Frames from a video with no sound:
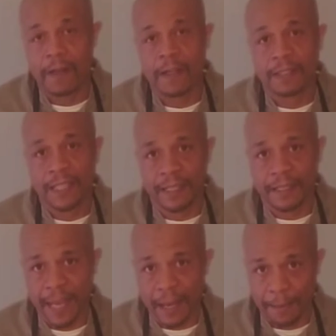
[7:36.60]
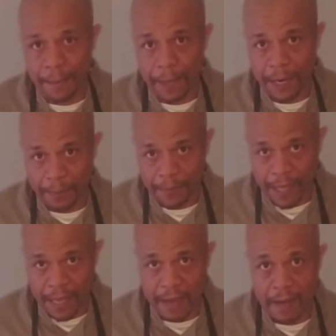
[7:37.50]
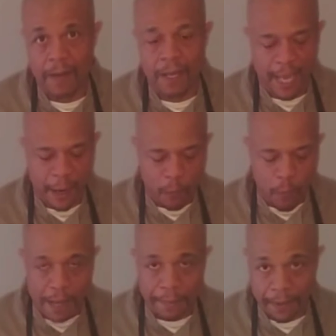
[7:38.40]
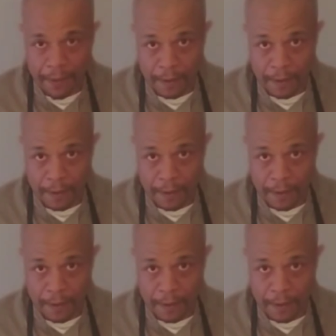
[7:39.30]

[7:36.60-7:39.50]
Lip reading: Take a damp paper towel and wipe it off.